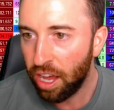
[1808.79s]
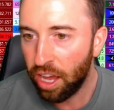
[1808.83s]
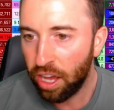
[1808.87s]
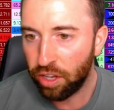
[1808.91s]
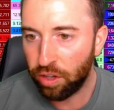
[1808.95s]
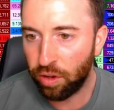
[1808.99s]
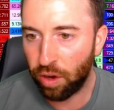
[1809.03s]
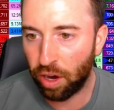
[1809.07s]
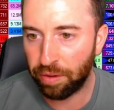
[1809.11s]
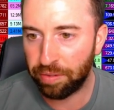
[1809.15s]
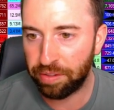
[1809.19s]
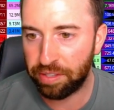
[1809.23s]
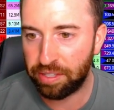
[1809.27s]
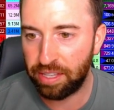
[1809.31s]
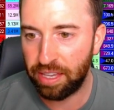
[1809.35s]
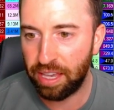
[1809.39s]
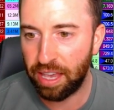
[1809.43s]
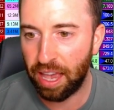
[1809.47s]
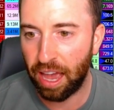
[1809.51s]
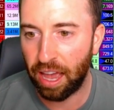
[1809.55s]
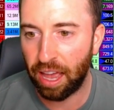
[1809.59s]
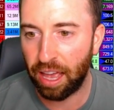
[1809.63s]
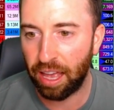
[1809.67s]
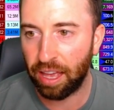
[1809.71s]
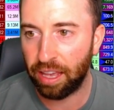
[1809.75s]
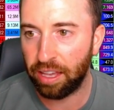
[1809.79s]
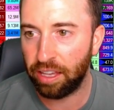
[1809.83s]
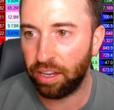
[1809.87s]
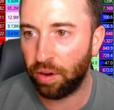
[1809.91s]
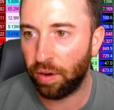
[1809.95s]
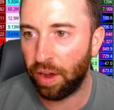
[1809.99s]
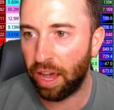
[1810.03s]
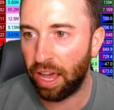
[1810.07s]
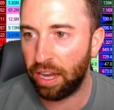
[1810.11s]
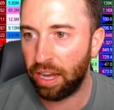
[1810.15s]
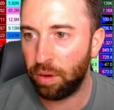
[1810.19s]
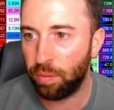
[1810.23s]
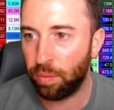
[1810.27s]
You ever see
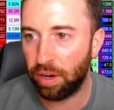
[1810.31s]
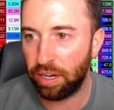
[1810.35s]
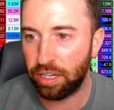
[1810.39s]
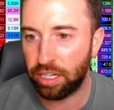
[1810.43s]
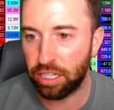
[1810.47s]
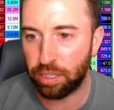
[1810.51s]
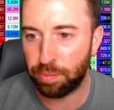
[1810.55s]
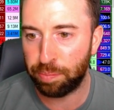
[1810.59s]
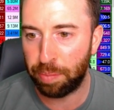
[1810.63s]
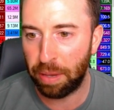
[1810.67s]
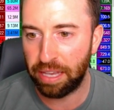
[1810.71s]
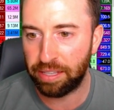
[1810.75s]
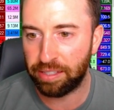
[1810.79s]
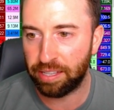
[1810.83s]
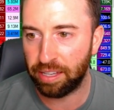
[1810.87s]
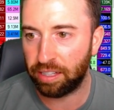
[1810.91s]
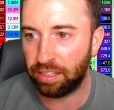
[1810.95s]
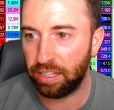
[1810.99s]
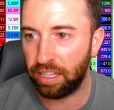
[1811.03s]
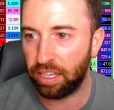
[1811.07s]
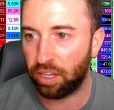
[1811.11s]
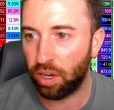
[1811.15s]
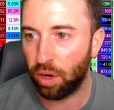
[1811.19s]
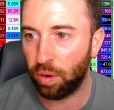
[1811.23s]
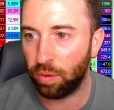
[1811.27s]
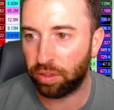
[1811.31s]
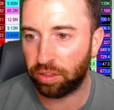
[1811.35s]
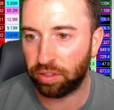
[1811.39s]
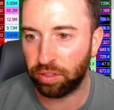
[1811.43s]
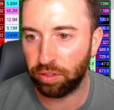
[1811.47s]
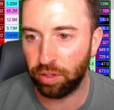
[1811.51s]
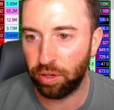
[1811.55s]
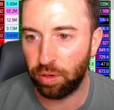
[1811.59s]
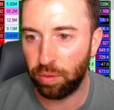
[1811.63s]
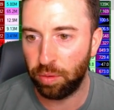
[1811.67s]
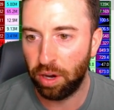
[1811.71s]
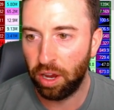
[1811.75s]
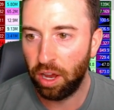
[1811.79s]
anyone just basically go
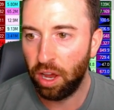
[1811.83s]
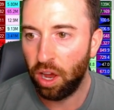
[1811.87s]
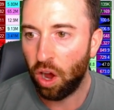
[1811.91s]
through